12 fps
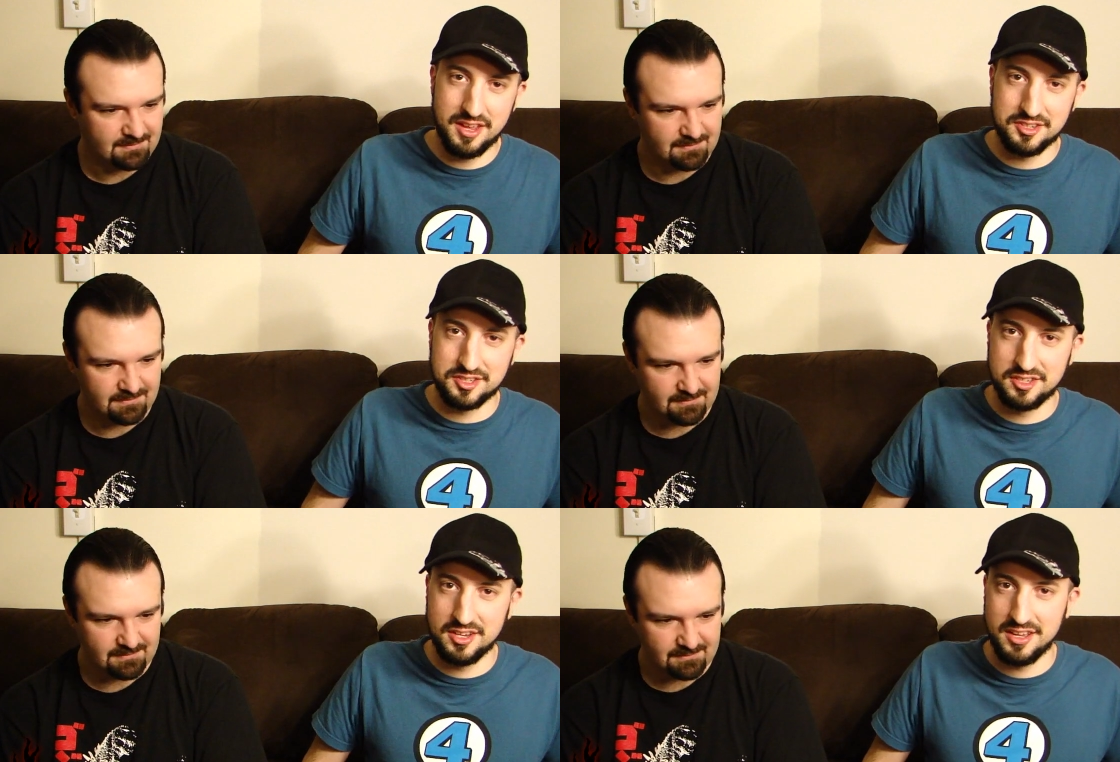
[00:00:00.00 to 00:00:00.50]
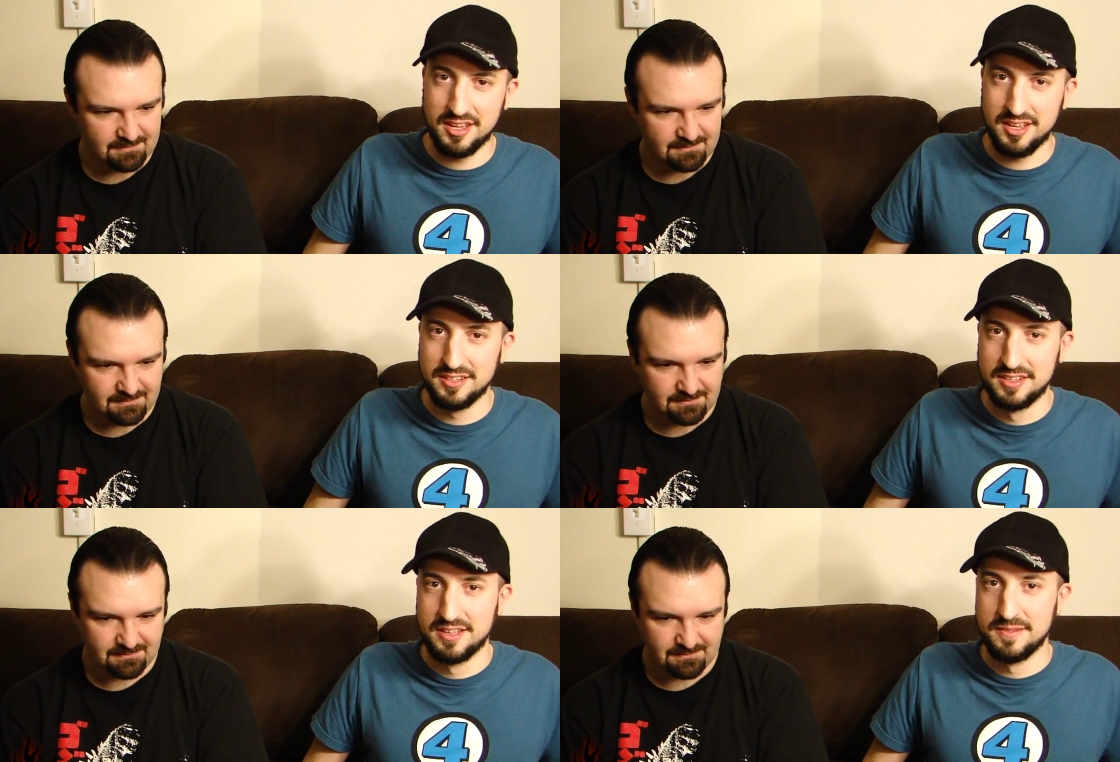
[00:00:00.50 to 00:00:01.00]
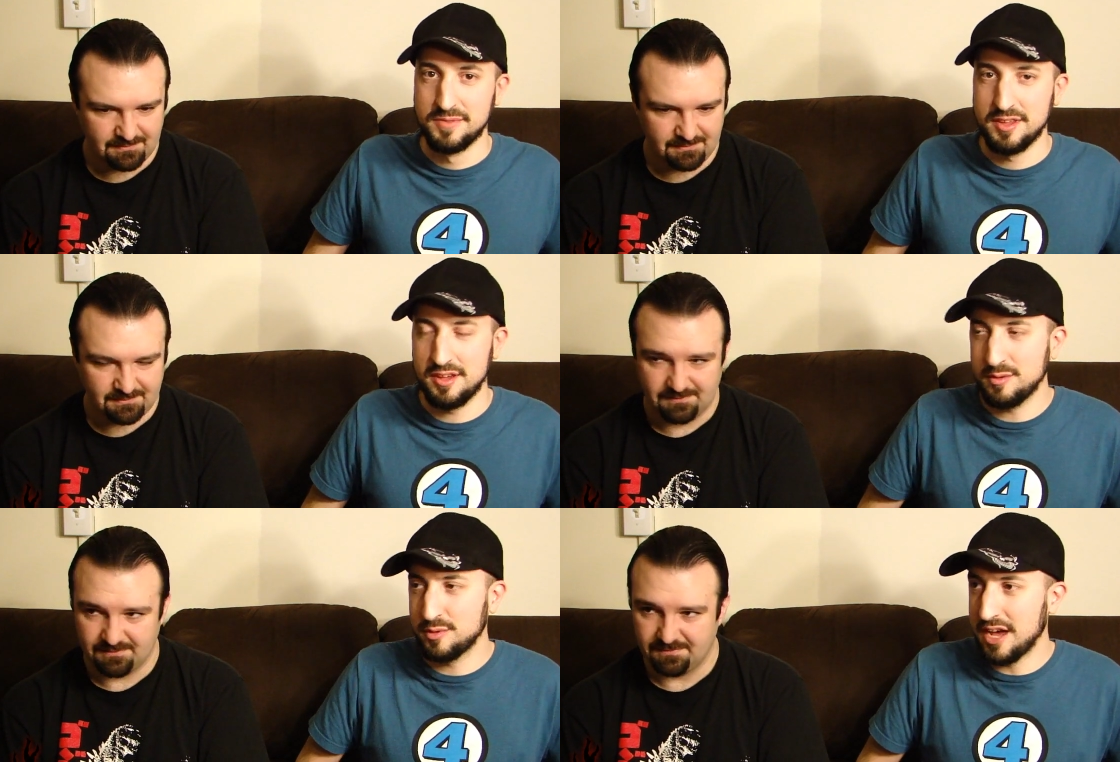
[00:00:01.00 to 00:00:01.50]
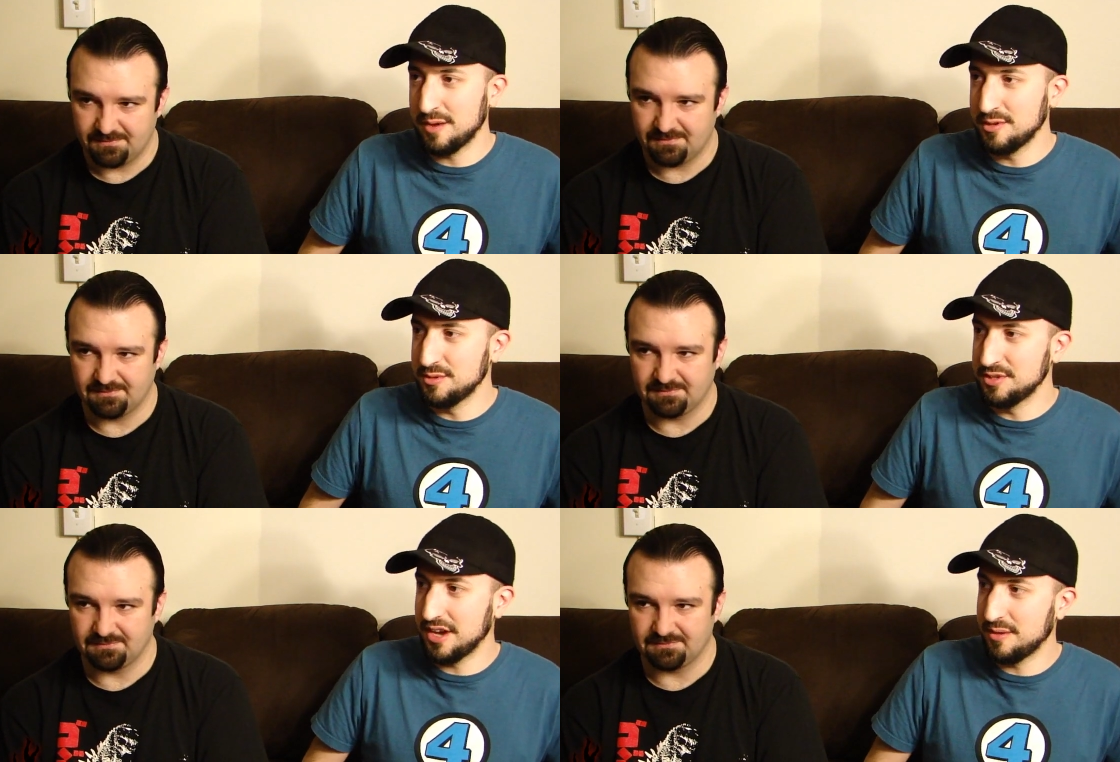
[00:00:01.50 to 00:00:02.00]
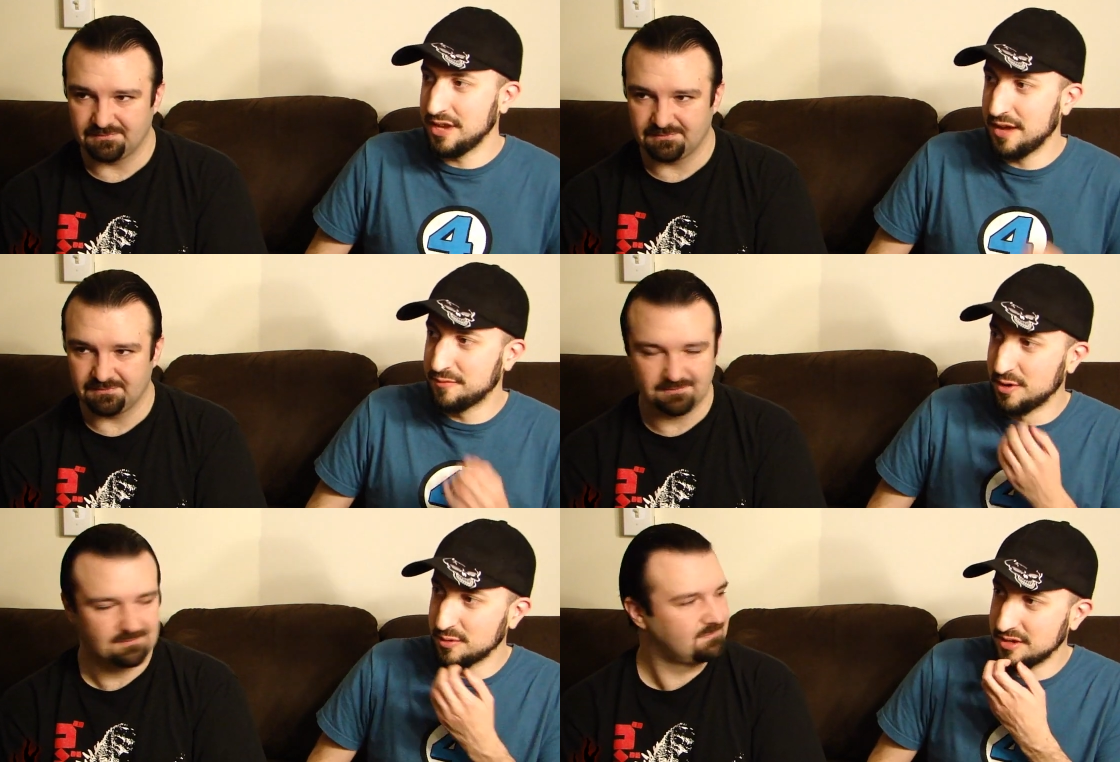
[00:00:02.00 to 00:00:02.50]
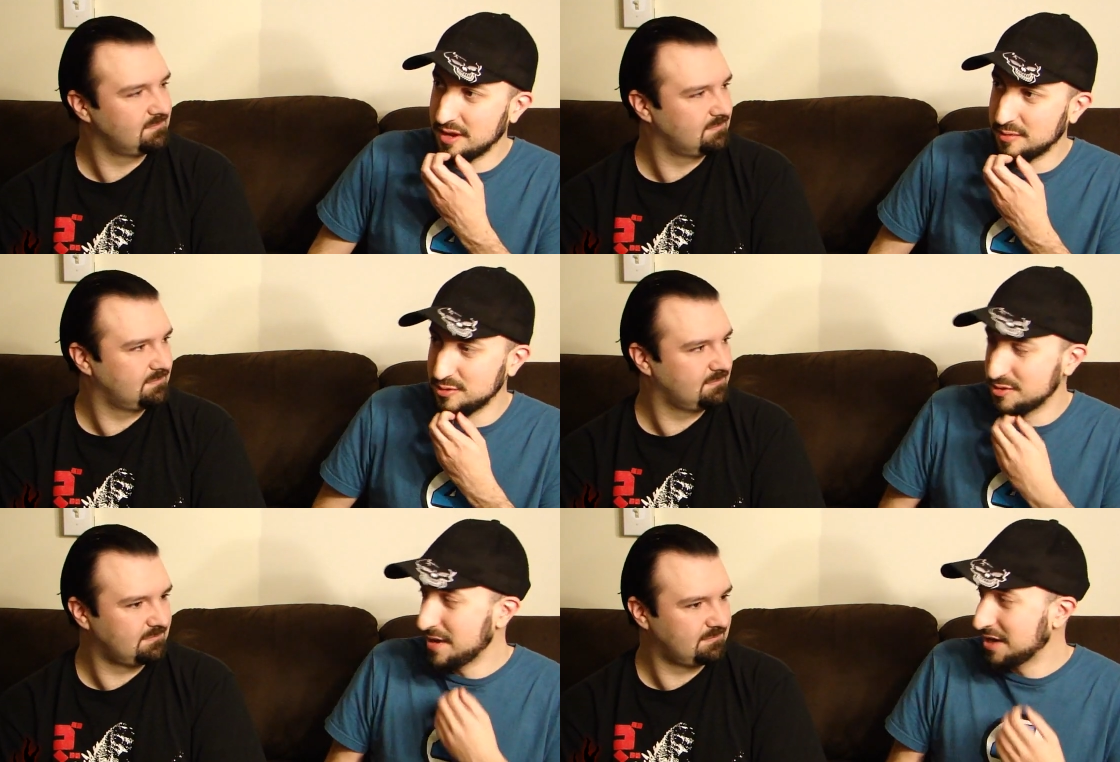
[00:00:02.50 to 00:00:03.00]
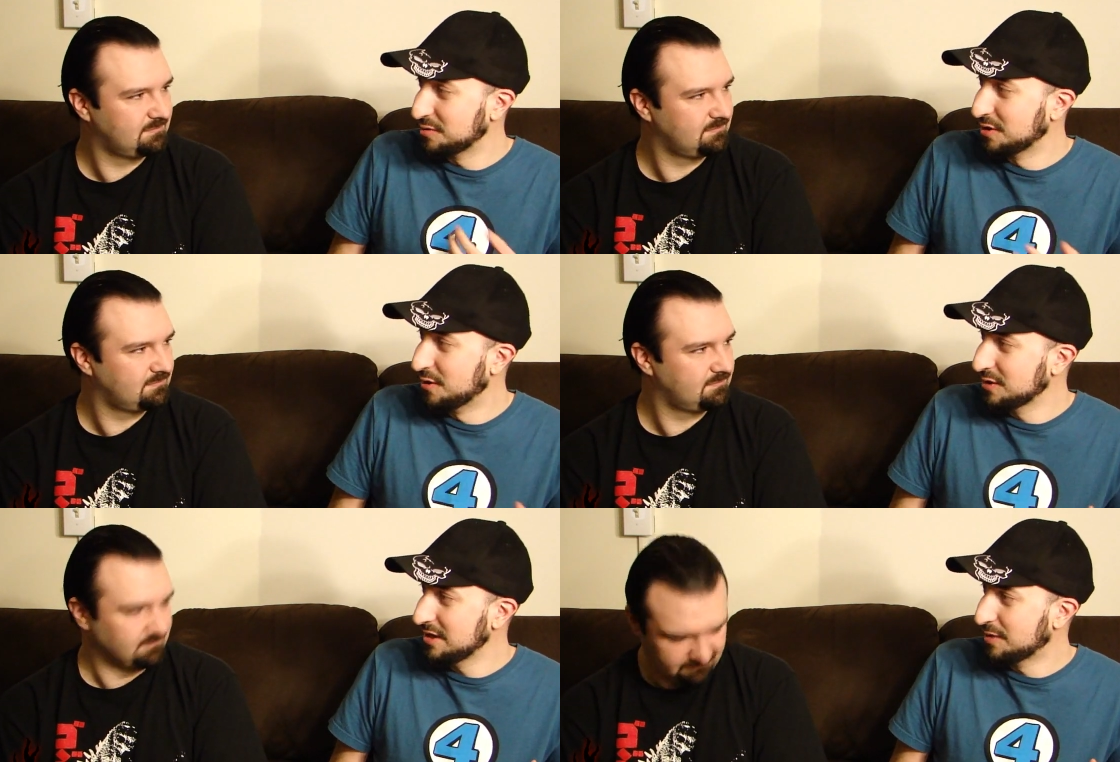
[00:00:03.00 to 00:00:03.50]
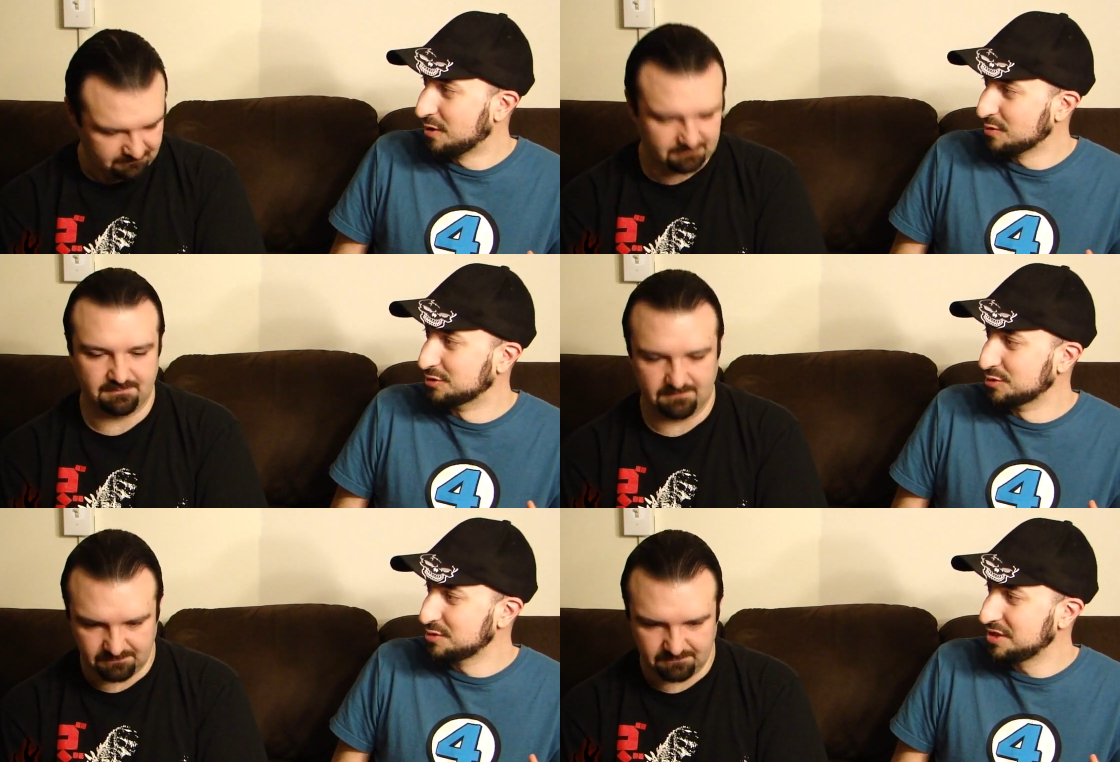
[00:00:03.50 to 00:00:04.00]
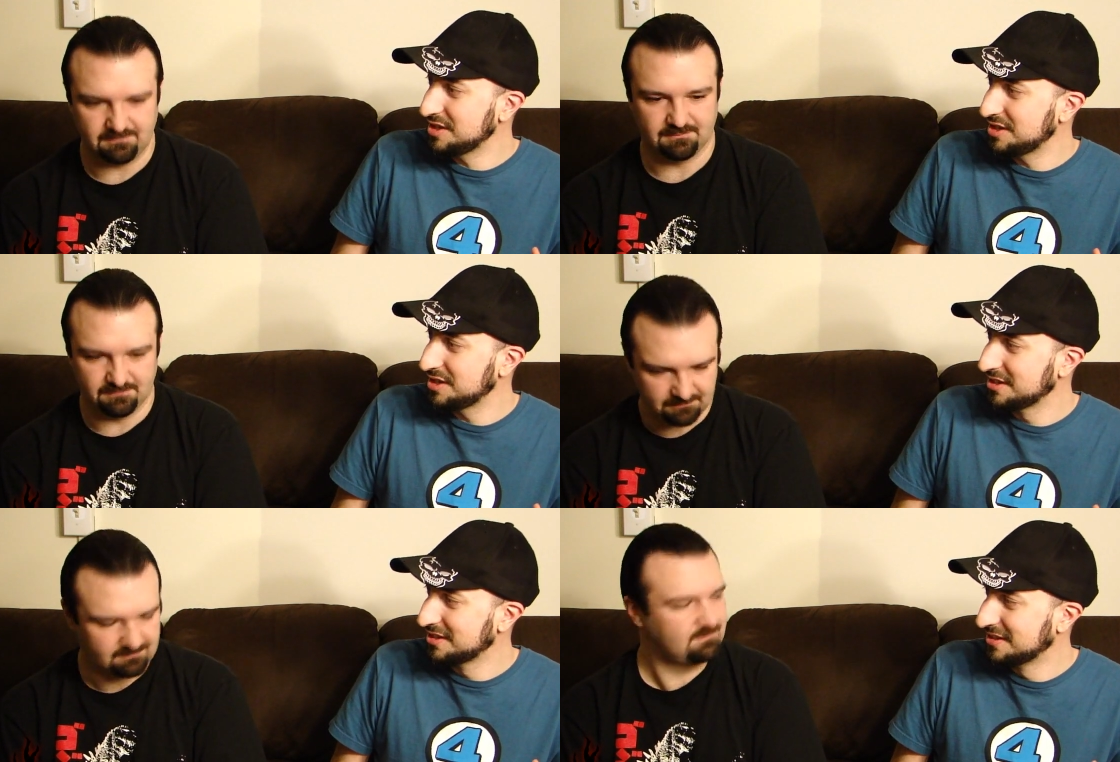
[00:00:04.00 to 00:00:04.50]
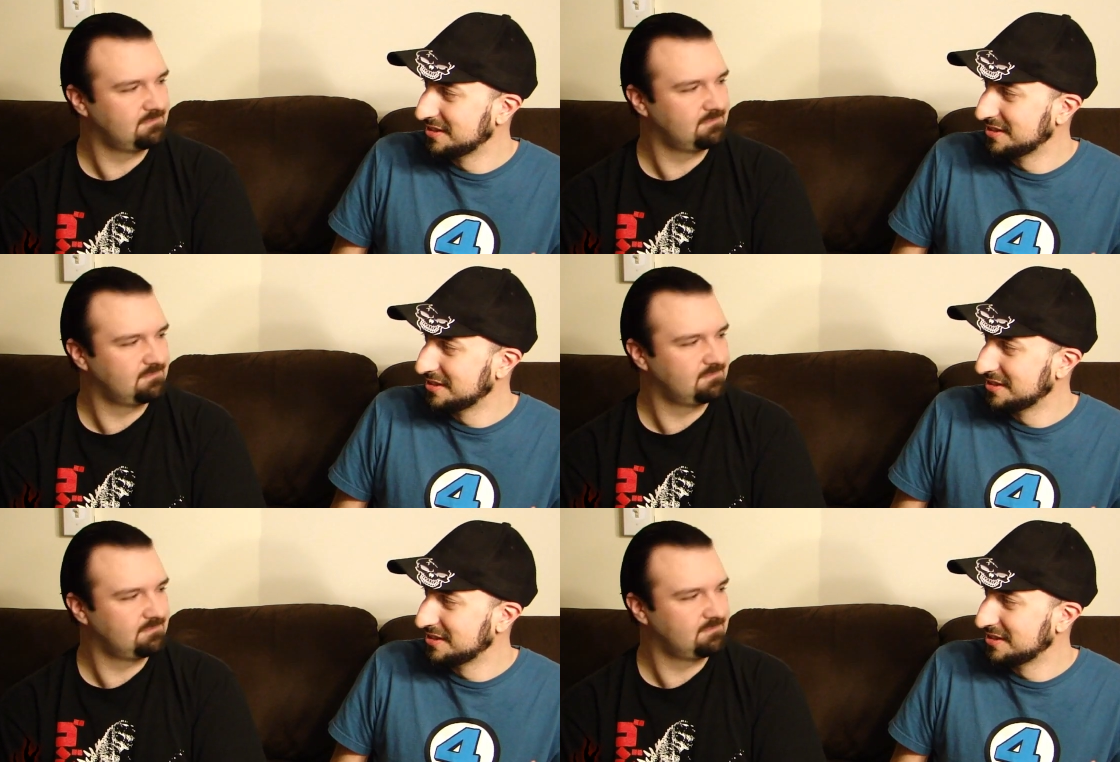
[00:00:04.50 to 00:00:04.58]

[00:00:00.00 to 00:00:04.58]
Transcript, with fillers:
Speaker 1: else. Uh, what I would do is I would have Hogan, I would do the match with Hogan, but Hogan loses.